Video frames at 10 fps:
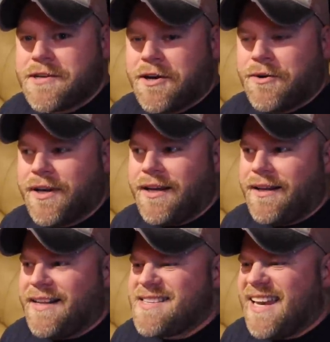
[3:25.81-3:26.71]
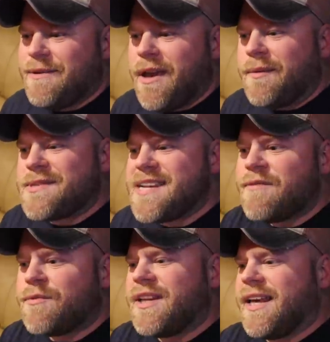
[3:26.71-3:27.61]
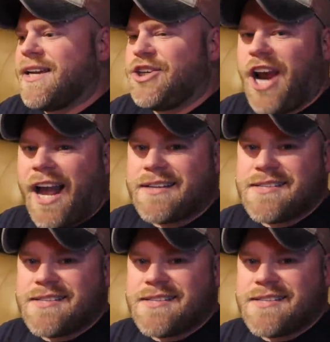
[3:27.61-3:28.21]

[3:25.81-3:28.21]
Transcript: So it was never really a Jax